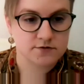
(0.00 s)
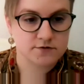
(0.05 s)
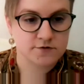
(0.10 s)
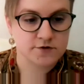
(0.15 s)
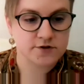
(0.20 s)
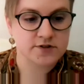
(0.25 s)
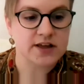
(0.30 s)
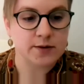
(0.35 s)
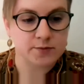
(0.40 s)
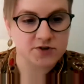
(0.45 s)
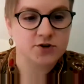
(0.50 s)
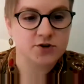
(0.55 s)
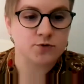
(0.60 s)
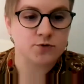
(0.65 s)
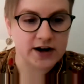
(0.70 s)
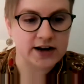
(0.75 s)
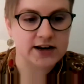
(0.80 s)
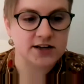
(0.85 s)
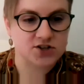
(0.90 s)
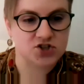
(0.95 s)
for them to
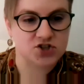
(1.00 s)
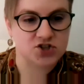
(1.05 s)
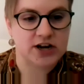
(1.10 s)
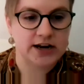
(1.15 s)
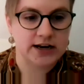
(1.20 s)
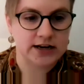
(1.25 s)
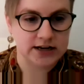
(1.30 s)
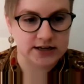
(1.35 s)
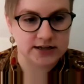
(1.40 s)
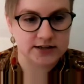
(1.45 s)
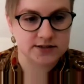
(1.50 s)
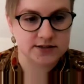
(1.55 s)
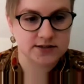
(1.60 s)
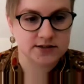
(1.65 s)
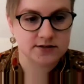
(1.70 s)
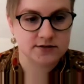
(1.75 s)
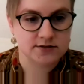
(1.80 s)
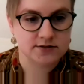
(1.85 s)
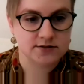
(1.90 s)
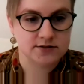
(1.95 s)
write in Chinese.
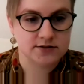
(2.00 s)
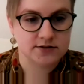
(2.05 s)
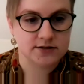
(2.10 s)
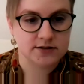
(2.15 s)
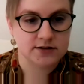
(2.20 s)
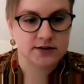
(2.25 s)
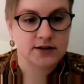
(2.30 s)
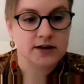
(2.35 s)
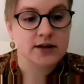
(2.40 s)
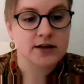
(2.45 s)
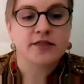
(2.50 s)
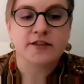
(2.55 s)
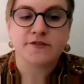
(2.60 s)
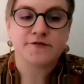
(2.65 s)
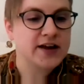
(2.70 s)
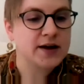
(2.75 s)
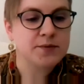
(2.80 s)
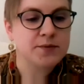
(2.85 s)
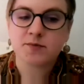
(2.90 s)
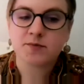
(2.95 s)
The
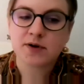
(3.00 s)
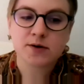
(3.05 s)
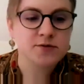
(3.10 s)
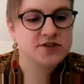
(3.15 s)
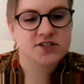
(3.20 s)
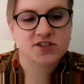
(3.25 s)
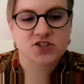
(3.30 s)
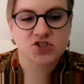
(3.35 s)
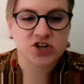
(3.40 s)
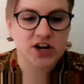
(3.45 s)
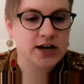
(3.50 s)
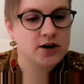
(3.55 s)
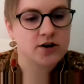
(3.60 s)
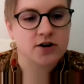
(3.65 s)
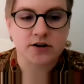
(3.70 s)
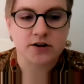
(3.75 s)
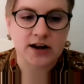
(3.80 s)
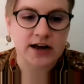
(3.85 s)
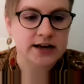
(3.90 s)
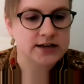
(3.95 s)
family members in China
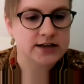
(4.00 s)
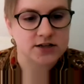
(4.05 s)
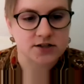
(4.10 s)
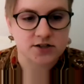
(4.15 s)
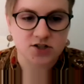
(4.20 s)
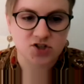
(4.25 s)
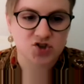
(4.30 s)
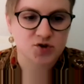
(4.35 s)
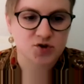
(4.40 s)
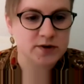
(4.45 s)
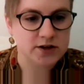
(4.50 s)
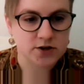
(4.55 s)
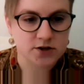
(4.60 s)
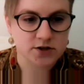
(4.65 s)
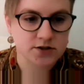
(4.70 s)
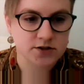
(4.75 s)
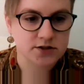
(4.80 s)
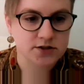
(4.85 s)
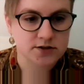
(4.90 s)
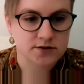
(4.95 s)
are not English
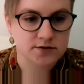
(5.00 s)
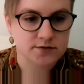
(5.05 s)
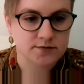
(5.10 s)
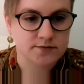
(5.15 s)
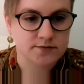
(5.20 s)
speakers.